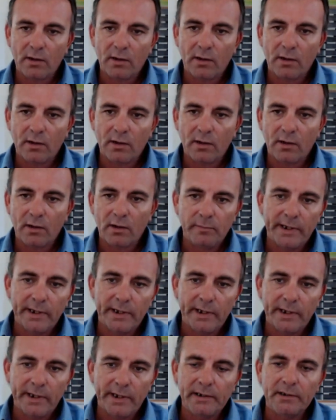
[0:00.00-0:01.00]

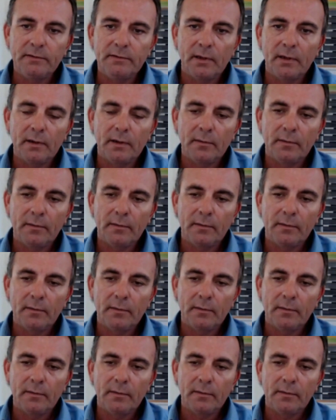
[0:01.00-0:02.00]
So
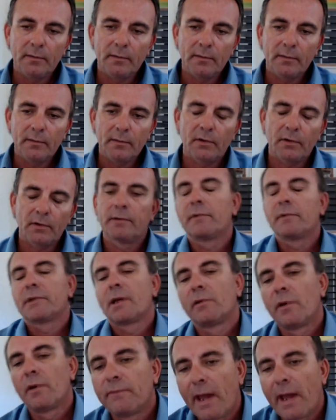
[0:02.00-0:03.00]
you will get
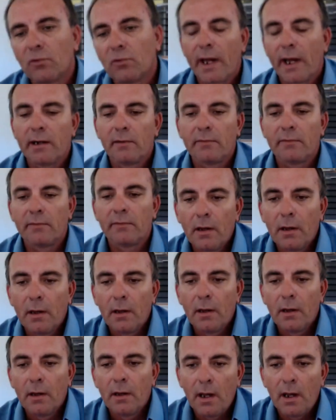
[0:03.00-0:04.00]
some benefit from it,
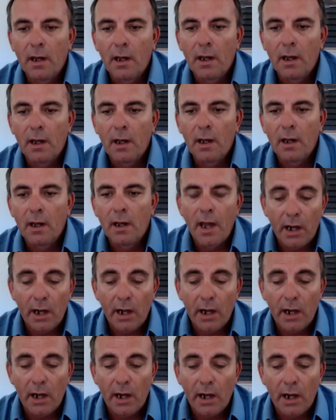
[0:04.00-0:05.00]
but you
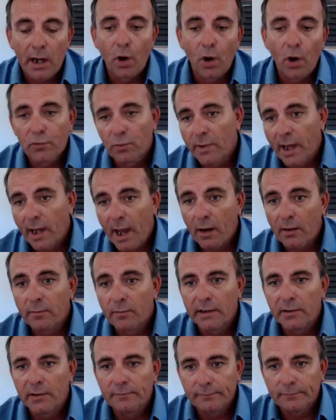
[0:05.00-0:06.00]
also will probably
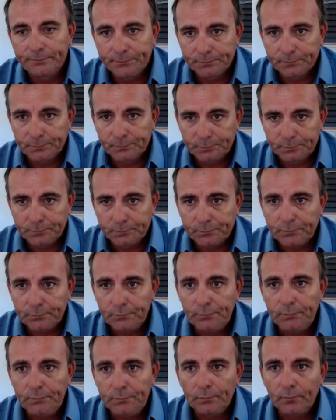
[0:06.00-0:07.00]
get other benefits
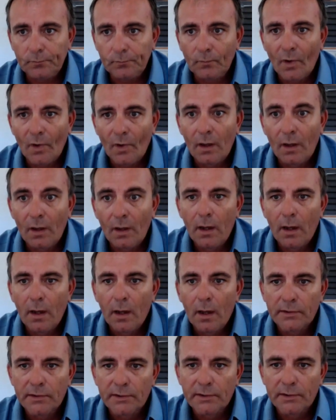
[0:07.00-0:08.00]
like plant growth
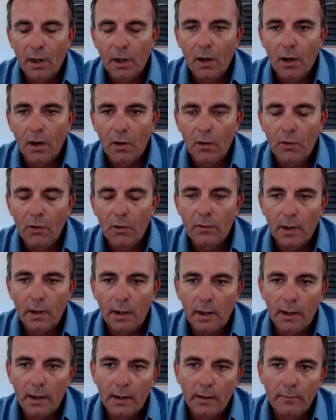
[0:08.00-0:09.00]
hormones,
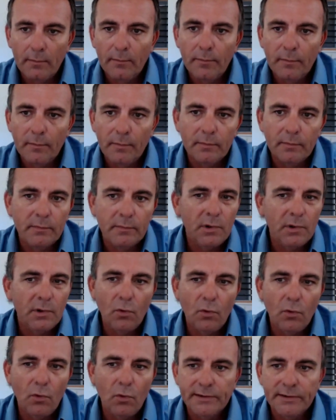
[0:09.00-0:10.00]

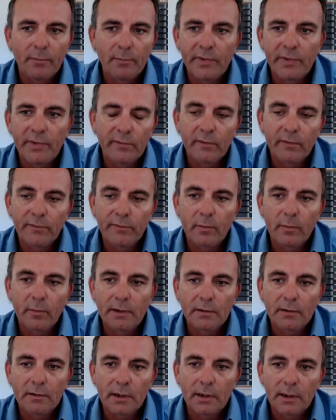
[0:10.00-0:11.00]
enzymes and things like
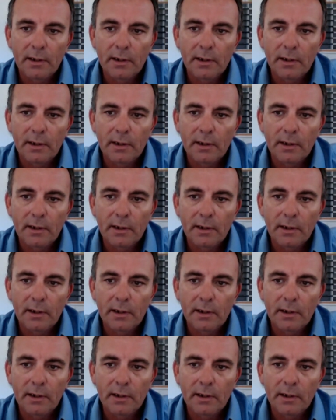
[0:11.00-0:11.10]
that that